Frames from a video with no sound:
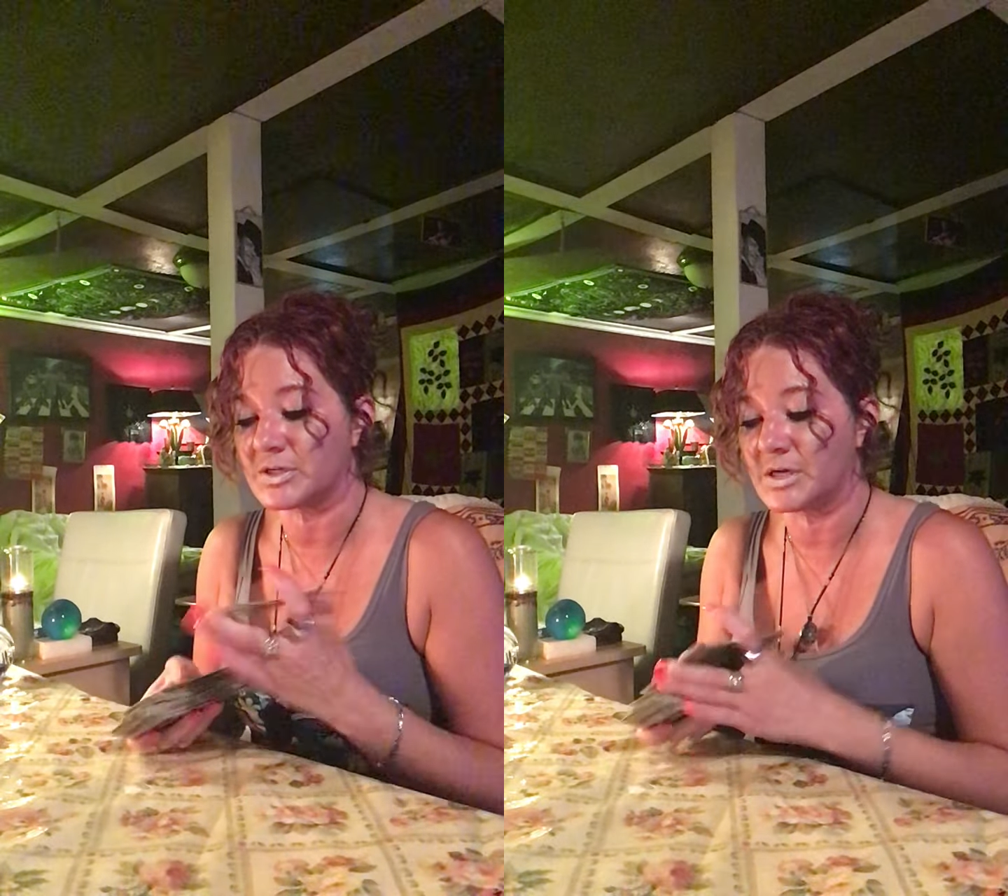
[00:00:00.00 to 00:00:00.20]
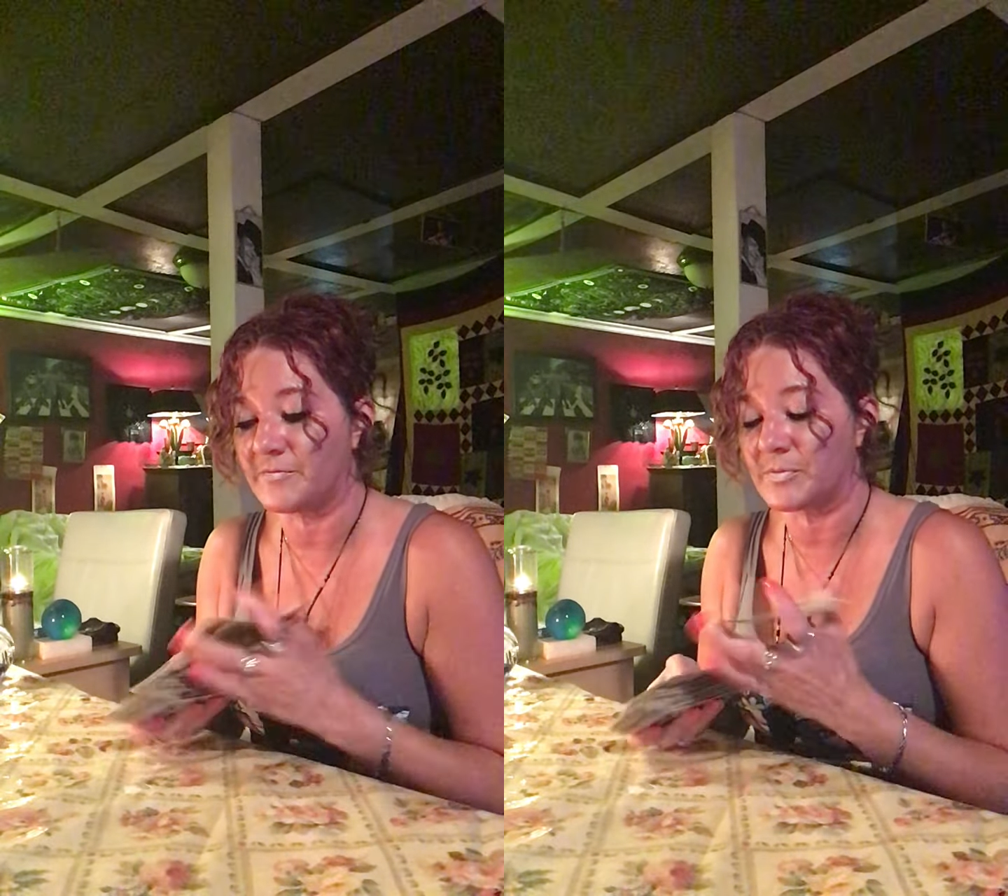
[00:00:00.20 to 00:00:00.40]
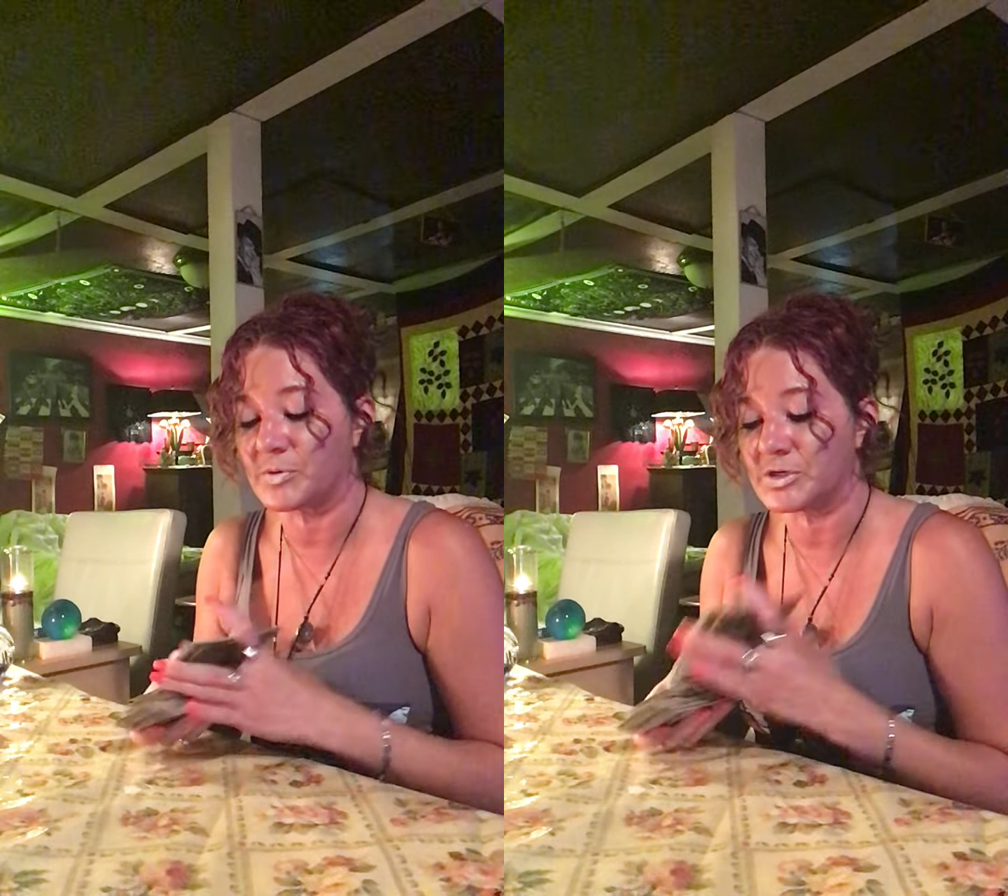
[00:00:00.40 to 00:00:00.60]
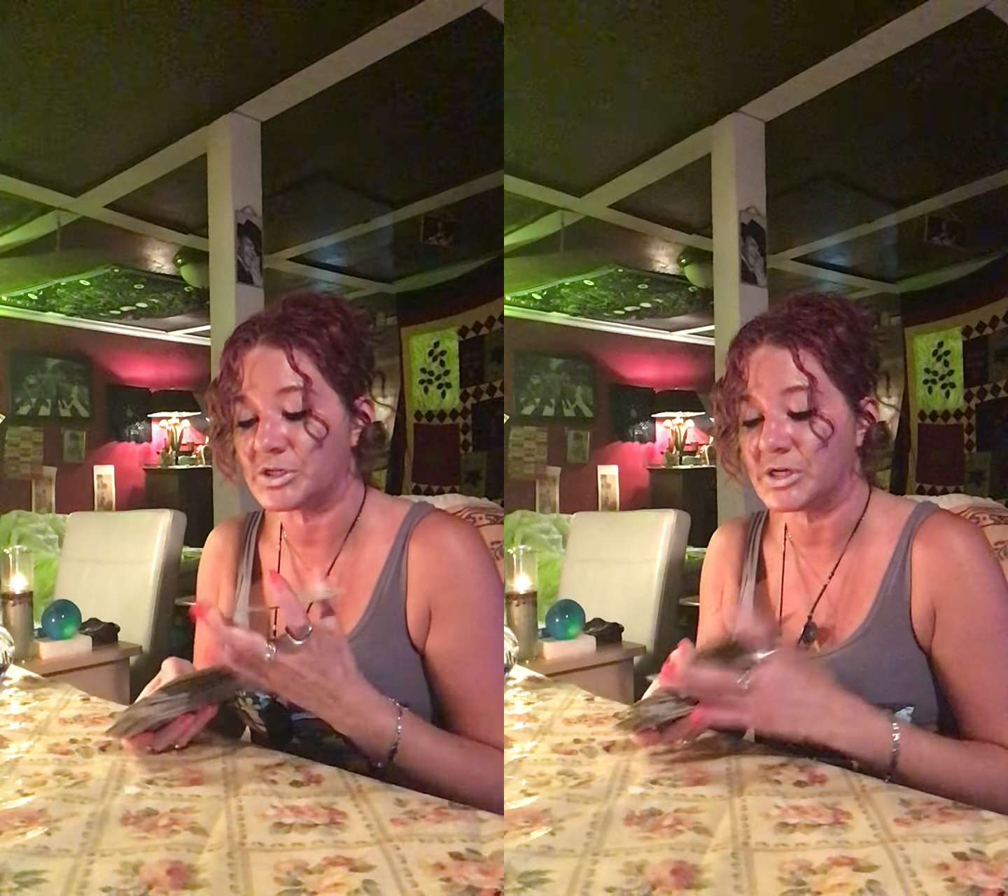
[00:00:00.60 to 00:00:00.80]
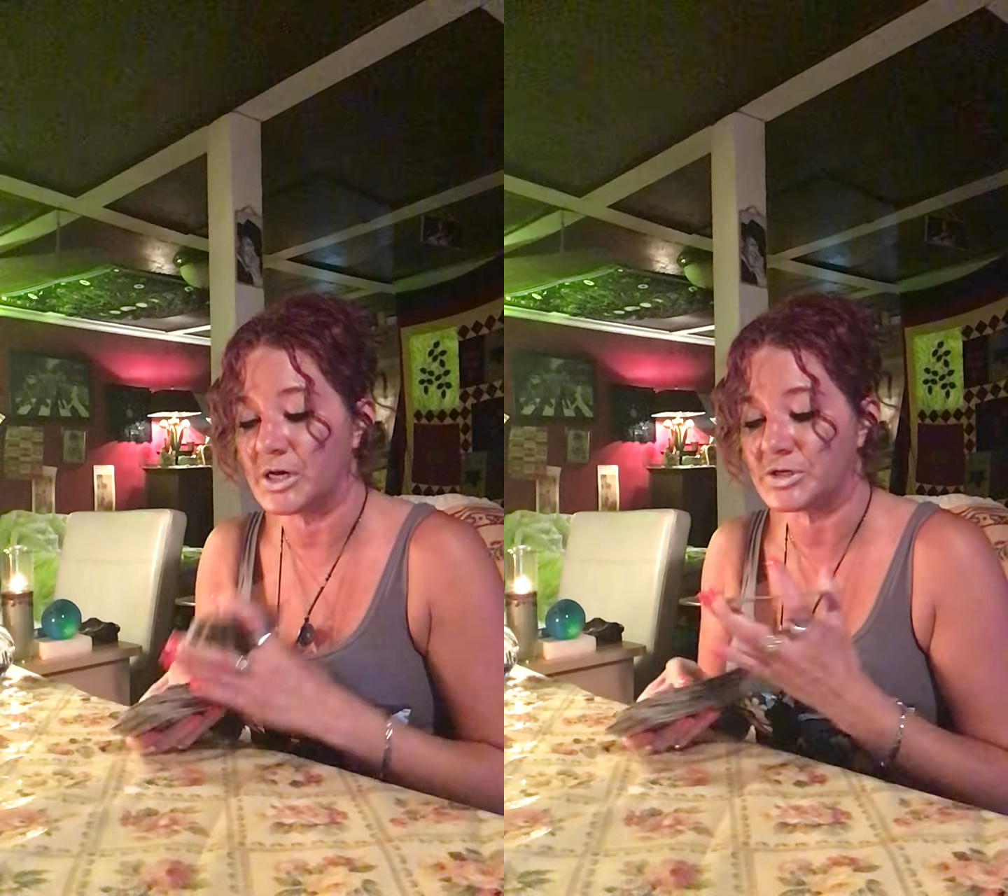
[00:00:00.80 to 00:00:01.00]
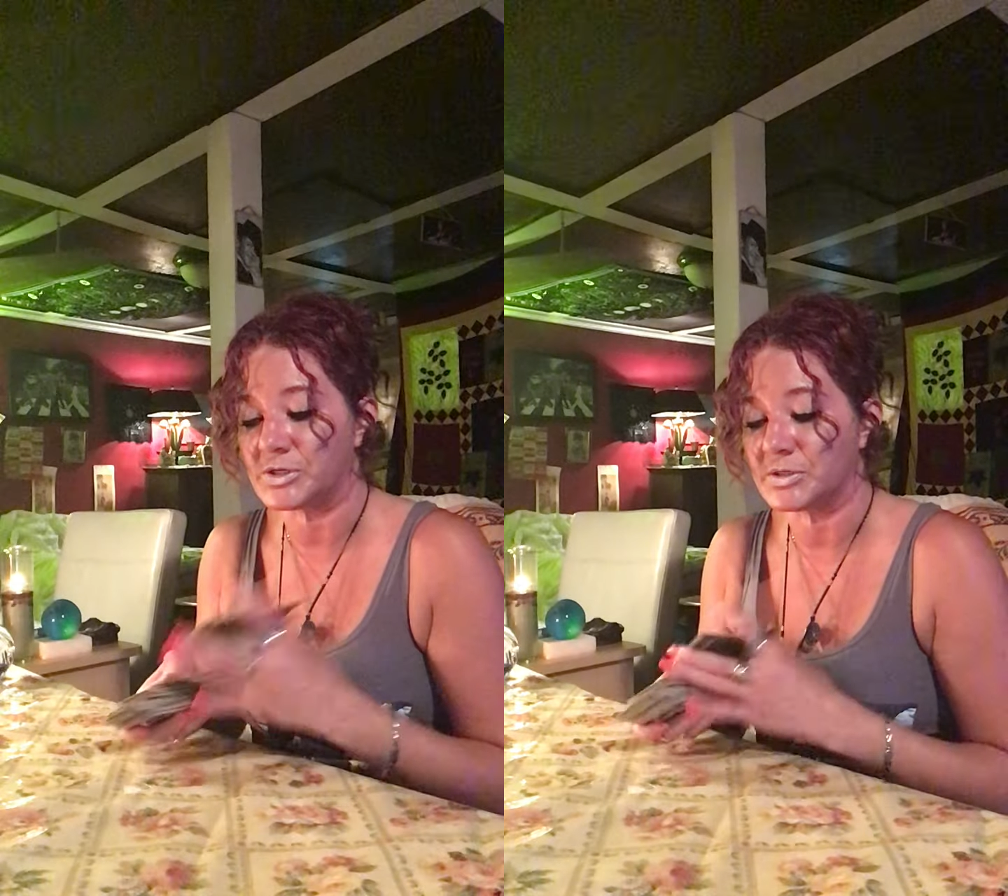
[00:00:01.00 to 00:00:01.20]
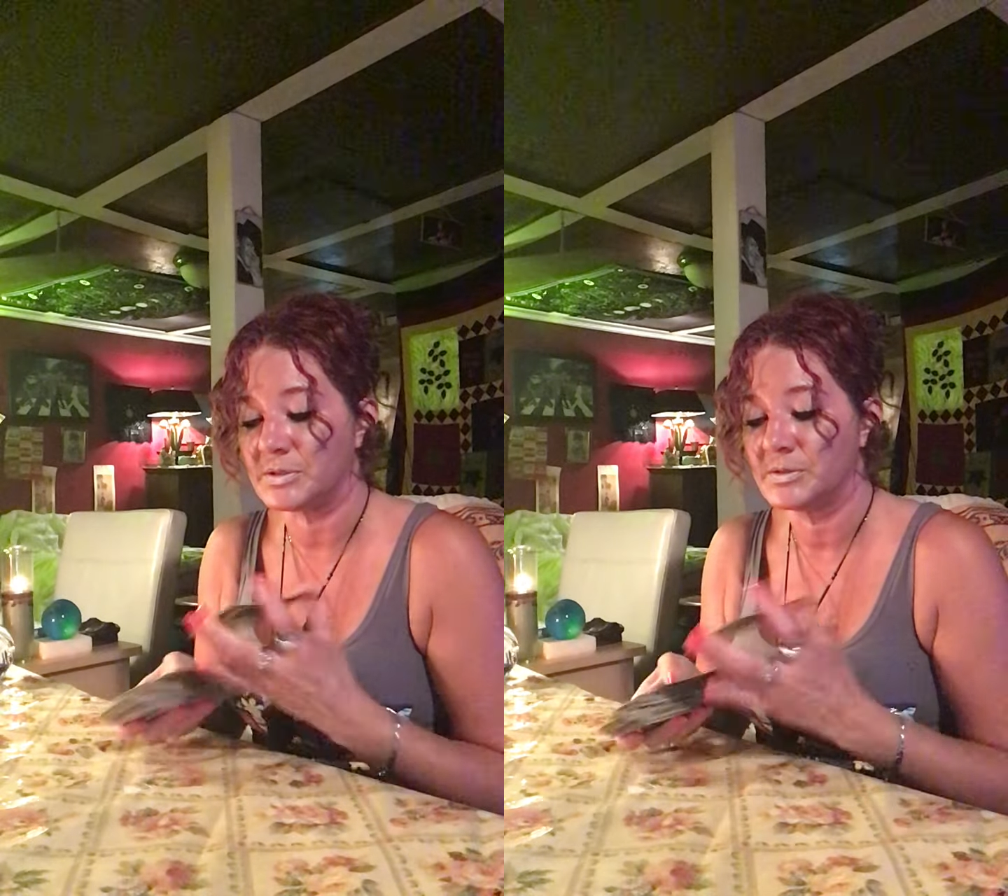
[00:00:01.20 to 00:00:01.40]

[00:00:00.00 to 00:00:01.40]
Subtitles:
self-appreciation,